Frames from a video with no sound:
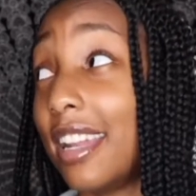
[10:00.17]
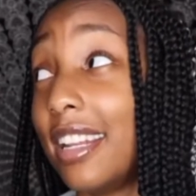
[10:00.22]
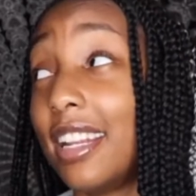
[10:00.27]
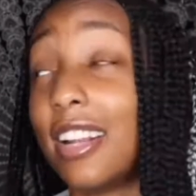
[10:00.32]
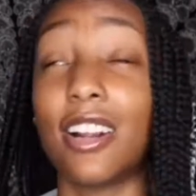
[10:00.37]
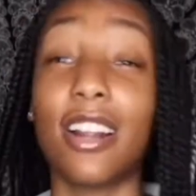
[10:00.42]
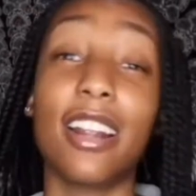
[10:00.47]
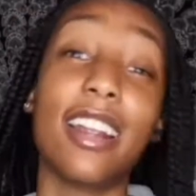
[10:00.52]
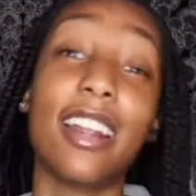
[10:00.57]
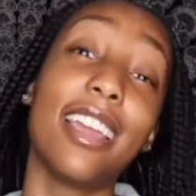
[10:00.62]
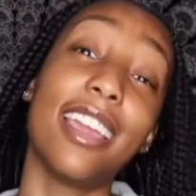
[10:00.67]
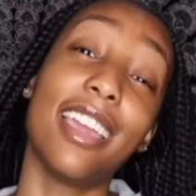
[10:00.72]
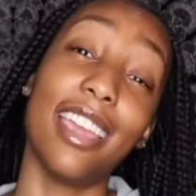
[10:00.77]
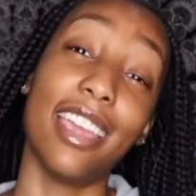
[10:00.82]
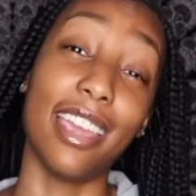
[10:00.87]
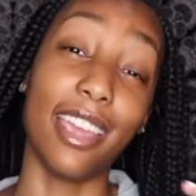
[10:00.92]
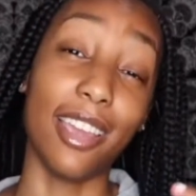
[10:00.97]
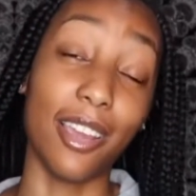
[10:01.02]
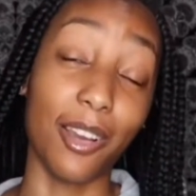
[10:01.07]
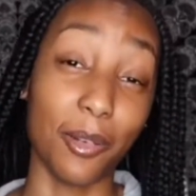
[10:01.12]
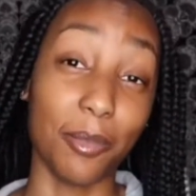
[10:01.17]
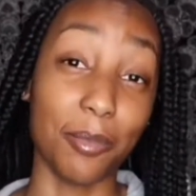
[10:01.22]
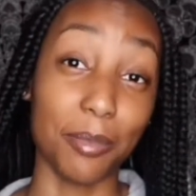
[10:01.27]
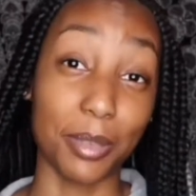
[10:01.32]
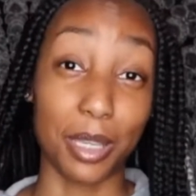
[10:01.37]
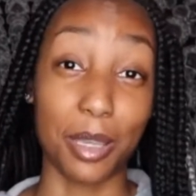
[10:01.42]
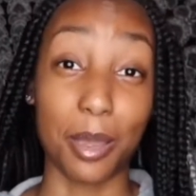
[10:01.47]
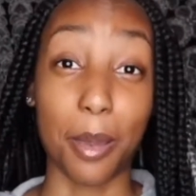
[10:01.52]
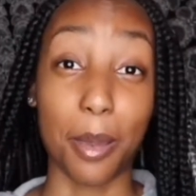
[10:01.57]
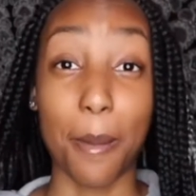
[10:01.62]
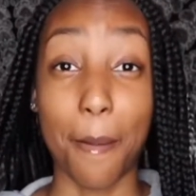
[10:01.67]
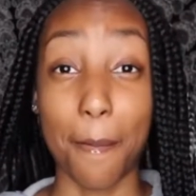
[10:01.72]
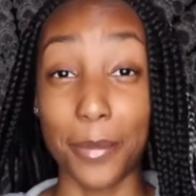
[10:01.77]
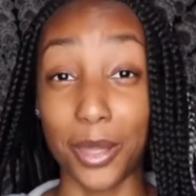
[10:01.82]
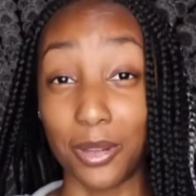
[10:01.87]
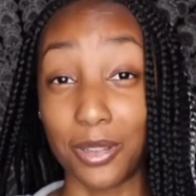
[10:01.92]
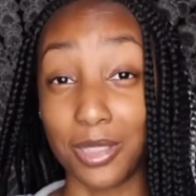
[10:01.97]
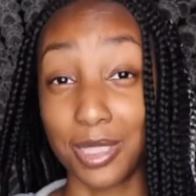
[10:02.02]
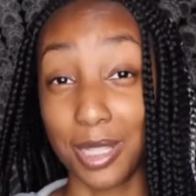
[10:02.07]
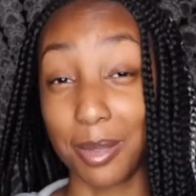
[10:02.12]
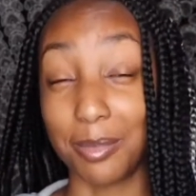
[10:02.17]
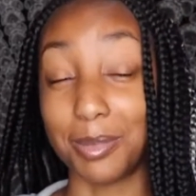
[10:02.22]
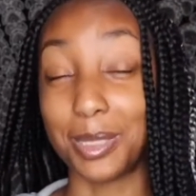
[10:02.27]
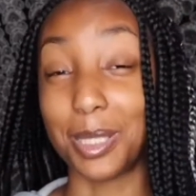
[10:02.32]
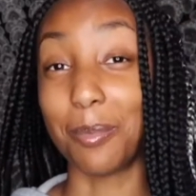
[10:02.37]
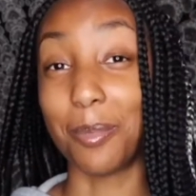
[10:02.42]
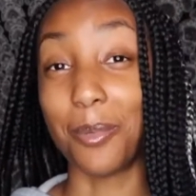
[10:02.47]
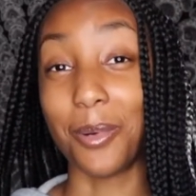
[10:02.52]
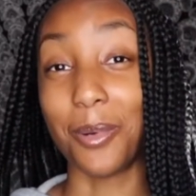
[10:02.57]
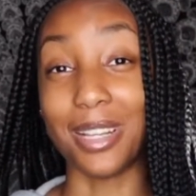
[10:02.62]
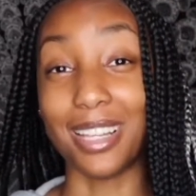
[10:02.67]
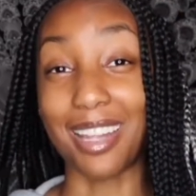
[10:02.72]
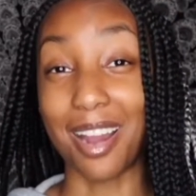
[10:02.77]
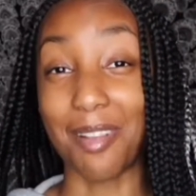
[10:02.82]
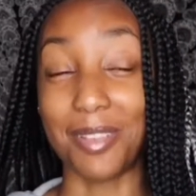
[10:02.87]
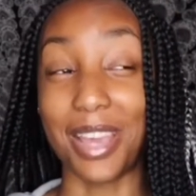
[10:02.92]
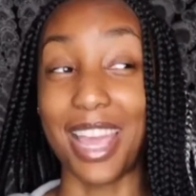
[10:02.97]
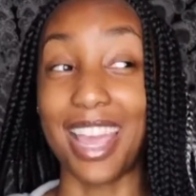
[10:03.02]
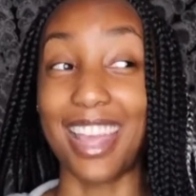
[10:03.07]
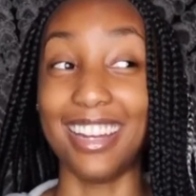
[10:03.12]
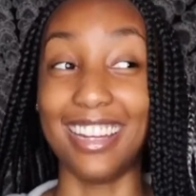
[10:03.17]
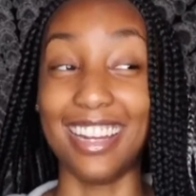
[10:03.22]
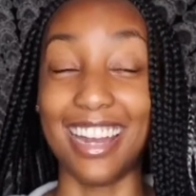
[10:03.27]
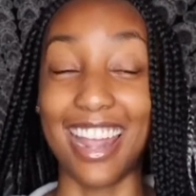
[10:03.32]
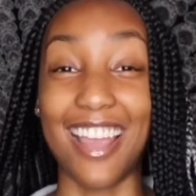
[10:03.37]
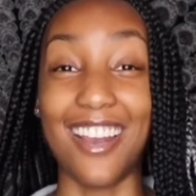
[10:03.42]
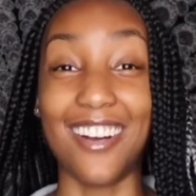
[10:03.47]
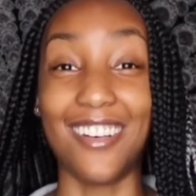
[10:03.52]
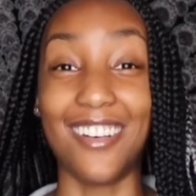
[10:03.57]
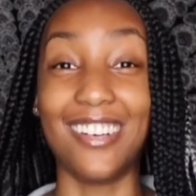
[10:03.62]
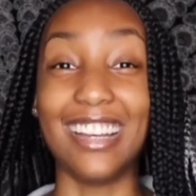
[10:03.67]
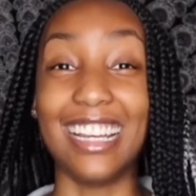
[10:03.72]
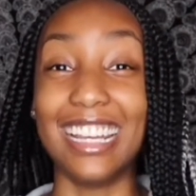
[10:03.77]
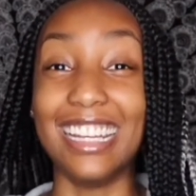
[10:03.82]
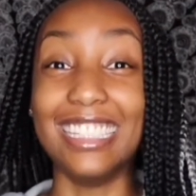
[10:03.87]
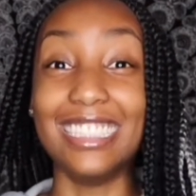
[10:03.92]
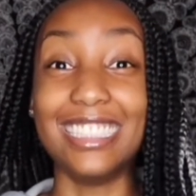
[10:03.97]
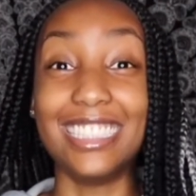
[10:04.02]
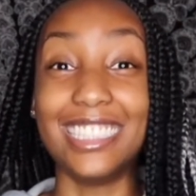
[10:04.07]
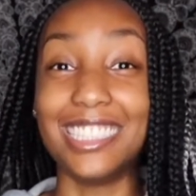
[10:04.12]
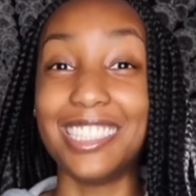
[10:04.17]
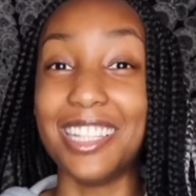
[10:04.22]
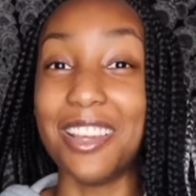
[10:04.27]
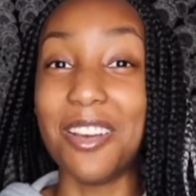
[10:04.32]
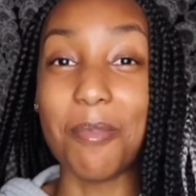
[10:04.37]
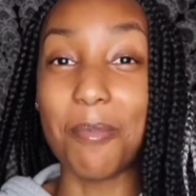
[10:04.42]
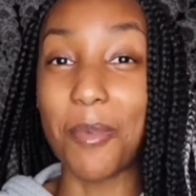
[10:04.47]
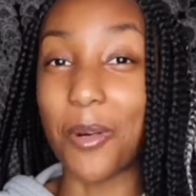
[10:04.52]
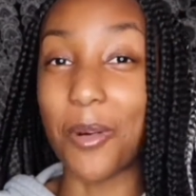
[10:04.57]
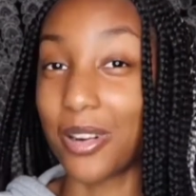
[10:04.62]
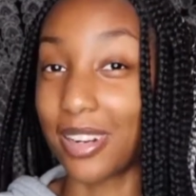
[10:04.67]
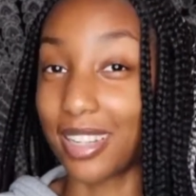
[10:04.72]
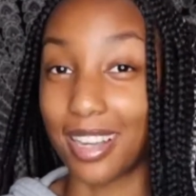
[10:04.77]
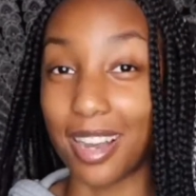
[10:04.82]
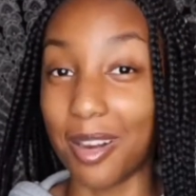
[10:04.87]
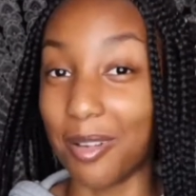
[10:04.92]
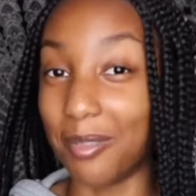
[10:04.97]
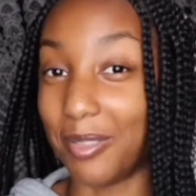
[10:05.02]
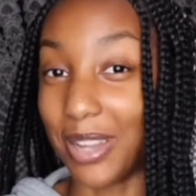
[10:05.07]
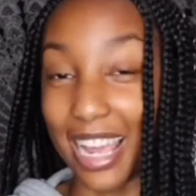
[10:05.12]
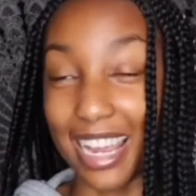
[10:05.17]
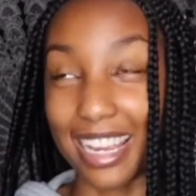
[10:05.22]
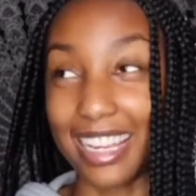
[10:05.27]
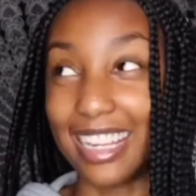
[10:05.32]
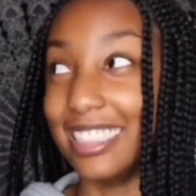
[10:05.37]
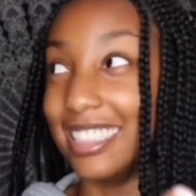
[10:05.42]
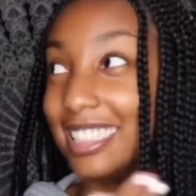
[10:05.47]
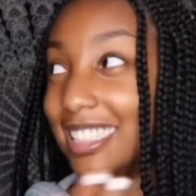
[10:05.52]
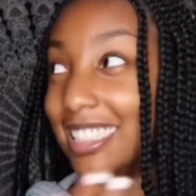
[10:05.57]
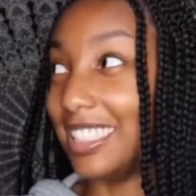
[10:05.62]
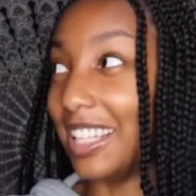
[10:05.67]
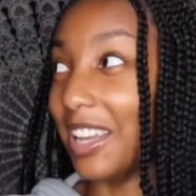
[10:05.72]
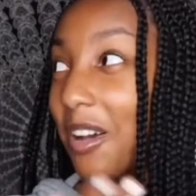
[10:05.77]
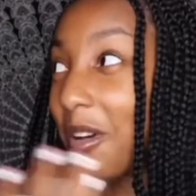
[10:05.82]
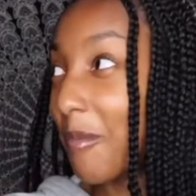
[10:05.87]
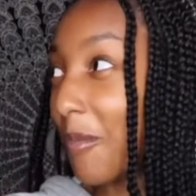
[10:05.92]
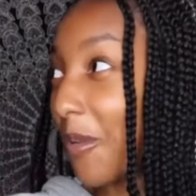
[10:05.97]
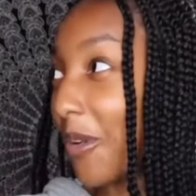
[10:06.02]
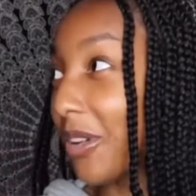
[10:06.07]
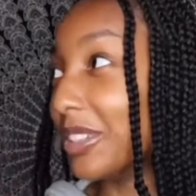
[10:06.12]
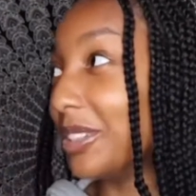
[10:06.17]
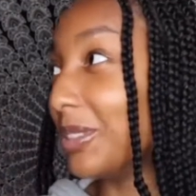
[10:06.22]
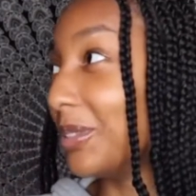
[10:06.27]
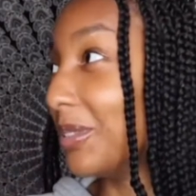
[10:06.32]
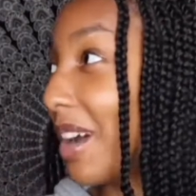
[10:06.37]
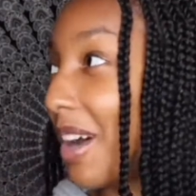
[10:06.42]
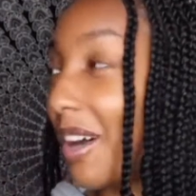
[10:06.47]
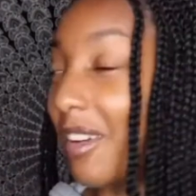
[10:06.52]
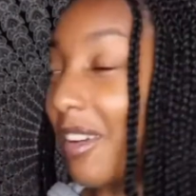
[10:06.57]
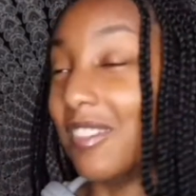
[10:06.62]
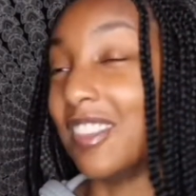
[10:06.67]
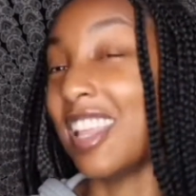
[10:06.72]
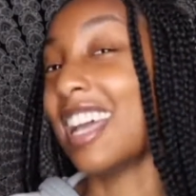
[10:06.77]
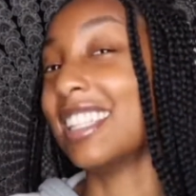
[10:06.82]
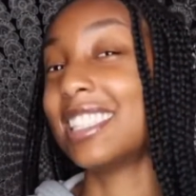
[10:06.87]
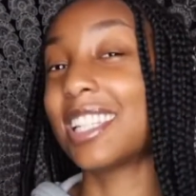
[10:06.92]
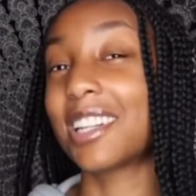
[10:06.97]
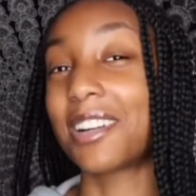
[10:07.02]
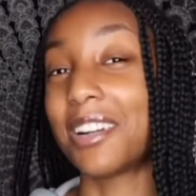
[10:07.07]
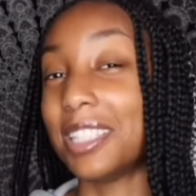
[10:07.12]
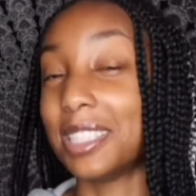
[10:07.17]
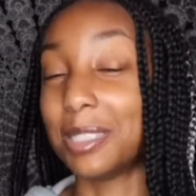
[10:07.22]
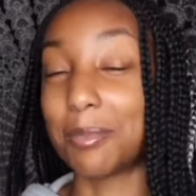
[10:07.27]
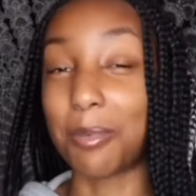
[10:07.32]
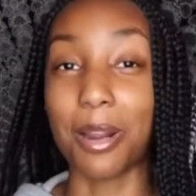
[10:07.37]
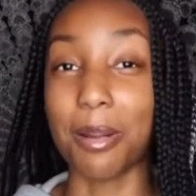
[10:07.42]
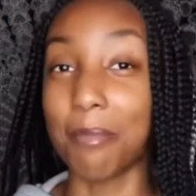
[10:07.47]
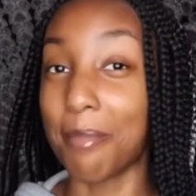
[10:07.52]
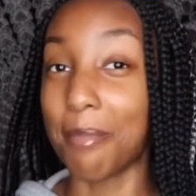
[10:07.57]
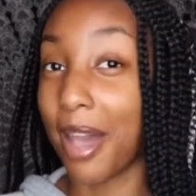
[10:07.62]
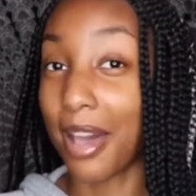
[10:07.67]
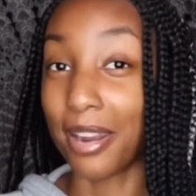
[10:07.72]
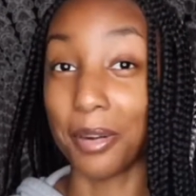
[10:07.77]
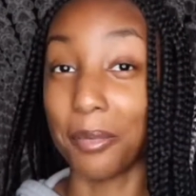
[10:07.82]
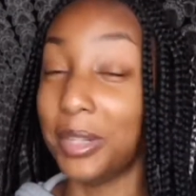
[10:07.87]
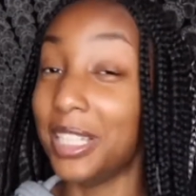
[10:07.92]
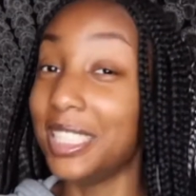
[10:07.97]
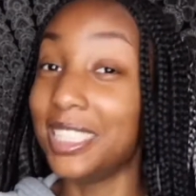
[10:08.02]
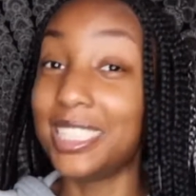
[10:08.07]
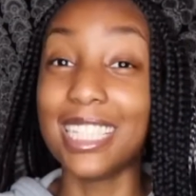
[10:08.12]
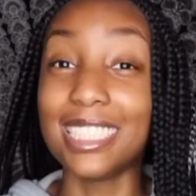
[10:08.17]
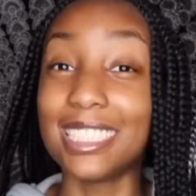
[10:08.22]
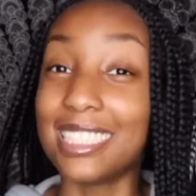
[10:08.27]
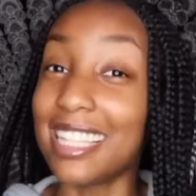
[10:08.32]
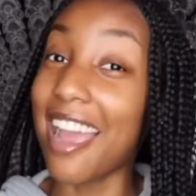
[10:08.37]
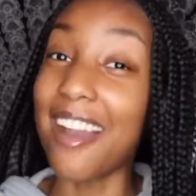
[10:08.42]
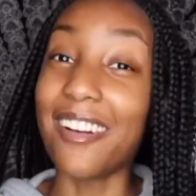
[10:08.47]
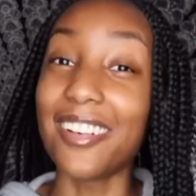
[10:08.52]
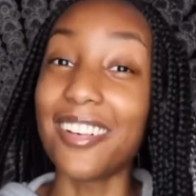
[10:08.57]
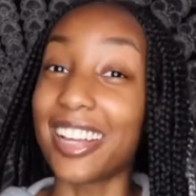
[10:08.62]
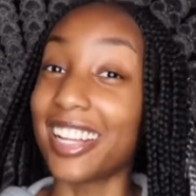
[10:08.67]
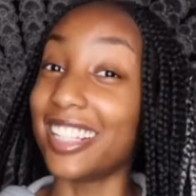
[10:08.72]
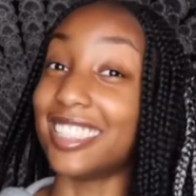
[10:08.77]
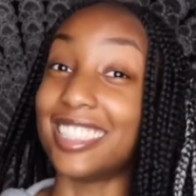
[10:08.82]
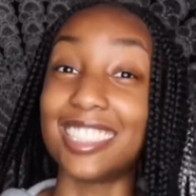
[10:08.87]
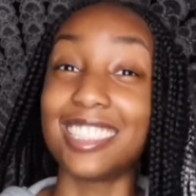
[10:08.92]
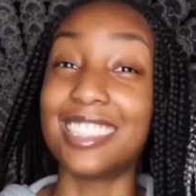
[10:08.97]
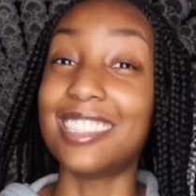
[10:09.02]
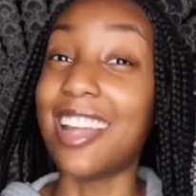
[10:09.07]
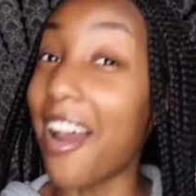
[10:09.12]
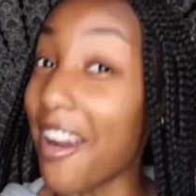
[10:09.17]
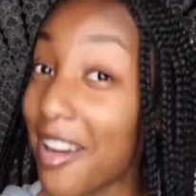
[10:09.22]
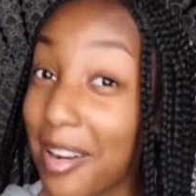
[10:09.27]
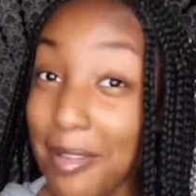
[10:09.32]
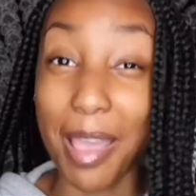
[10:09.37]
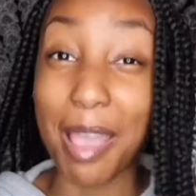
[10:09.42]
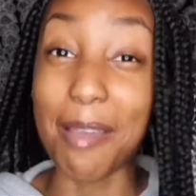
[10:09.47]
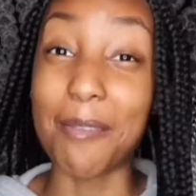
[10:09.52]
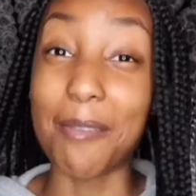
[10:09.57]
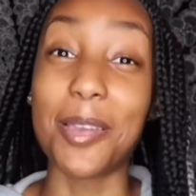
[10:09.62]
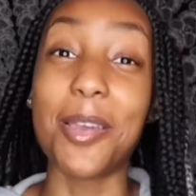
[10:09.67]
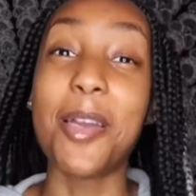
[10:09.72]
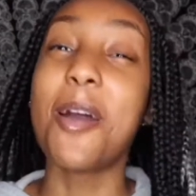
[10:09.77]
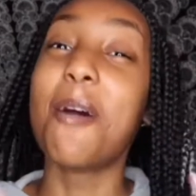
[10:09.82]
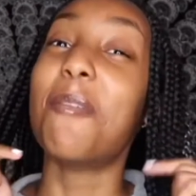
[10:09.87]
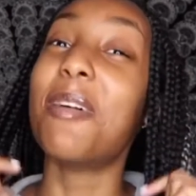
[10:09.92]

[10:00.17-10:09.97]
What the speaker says: there and helped me build up to the point that I'm at now. And it's still more to come. Like, it's still more to come. That's the crazy part about it. We just now getting started, baby.